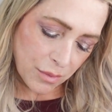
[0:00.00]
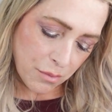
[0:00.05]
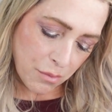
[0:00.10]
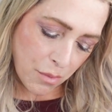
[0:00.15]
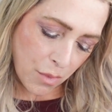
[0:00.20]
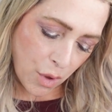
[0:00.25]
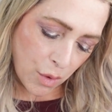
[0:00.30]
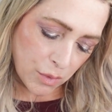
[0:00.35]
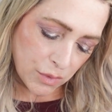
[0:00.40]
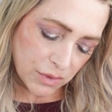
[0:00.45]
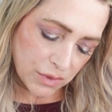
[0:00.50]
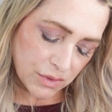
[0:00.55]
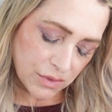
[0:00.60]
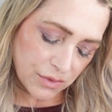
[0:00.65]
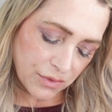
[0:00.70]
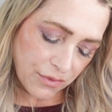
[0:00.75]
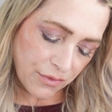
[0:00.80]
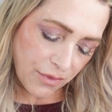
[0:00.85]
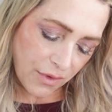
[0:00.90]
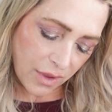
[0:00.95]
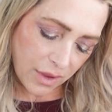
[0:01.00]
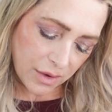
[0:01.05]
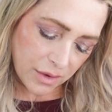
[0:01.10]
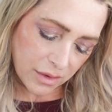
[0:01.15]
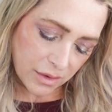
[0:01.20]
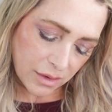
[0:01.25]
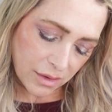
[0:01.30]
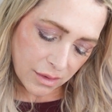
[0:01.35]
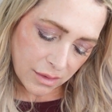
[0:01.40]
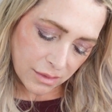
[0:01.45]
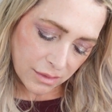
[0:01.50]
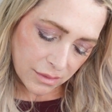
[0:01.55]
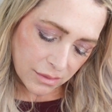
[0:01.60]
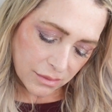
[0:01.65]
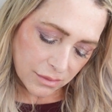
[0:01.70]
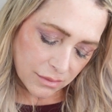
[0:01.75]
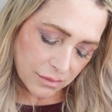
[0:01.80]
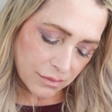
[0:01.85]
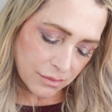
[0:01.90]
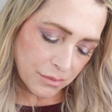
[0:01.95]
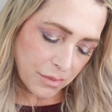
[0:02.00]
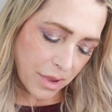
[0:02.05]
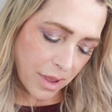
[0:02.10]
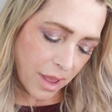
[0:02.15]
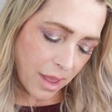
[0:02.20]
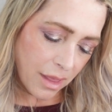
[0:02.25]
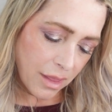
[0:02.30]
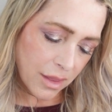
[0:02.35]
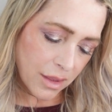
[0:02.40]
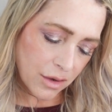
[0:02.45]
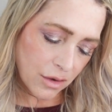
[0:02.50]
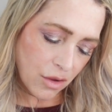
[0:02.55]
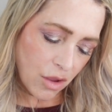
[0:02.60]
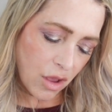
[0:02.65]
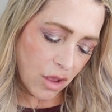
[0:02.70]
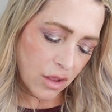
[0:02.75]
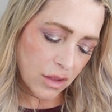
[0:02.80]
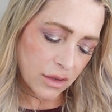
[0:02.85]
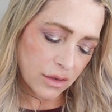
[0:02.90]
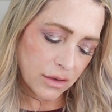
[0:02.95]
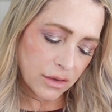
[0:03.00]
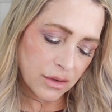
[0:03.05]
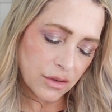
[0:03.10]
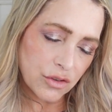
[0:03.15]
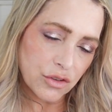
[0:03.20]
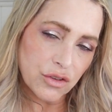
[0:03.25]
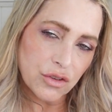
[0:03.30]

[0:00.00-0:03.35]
most fun palette called